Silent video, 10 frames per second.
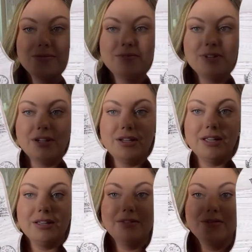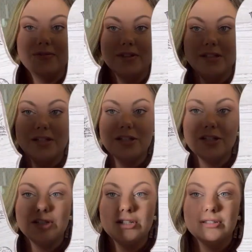very
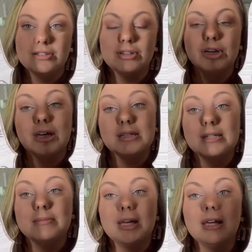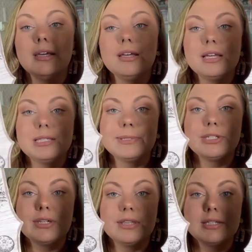vintage looking to me,
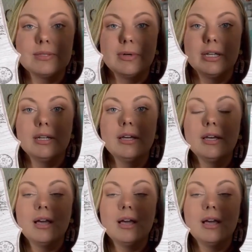especially this one.